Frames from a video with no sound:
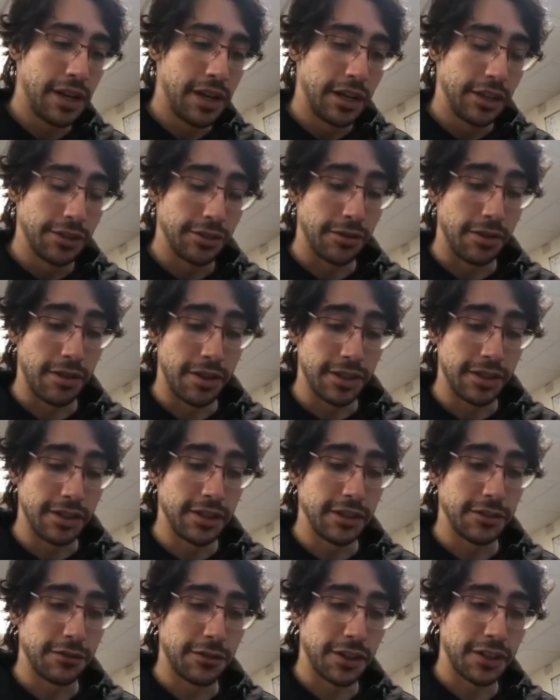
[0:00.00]
So this
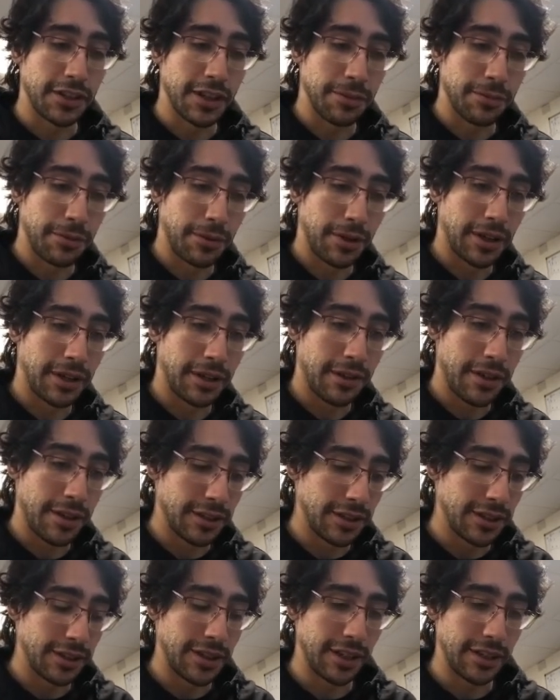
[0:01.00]
is, for example, and this
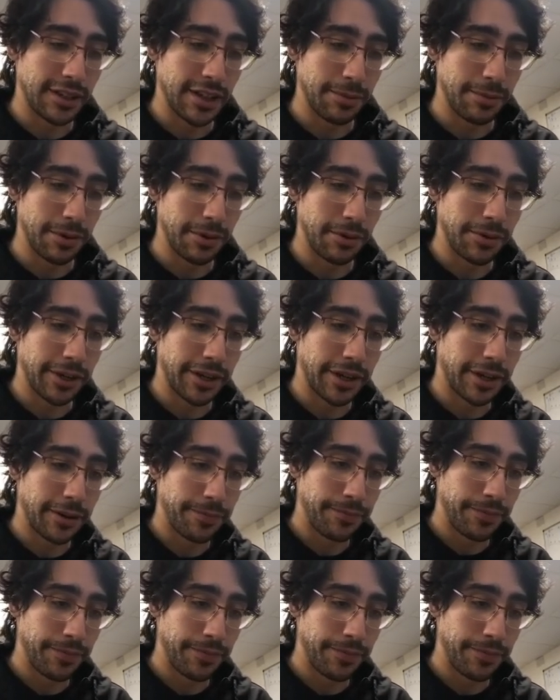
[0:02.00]
is an example where